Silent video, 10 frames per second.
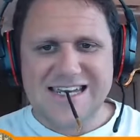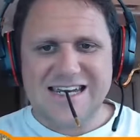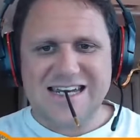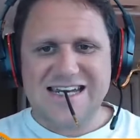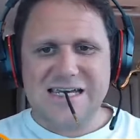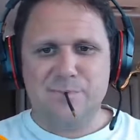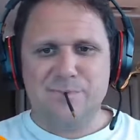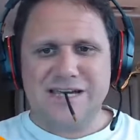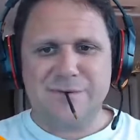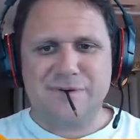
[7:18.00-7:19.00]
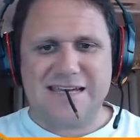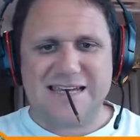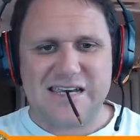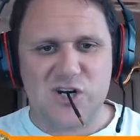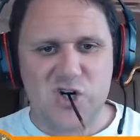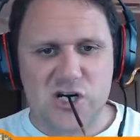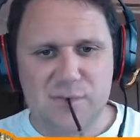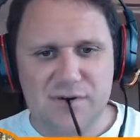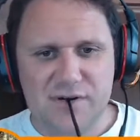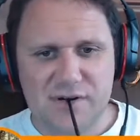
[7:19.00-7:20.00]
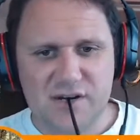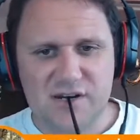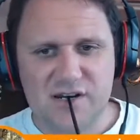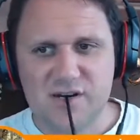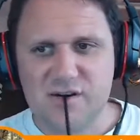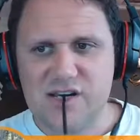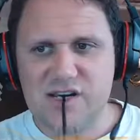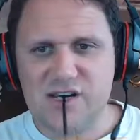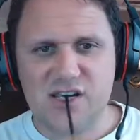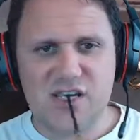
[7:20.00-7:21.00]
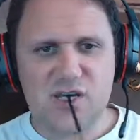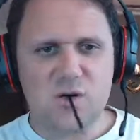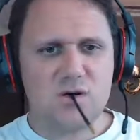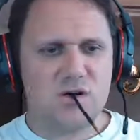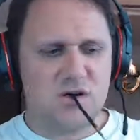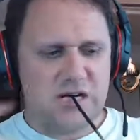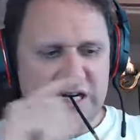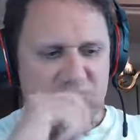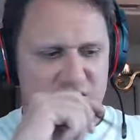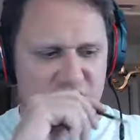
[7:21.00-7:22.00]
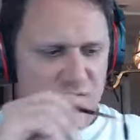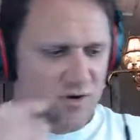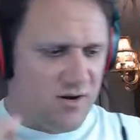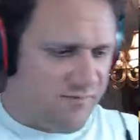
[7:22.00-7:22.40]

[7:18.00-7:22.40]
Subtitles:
8-day backpacking trip. Goodness gracious. You are an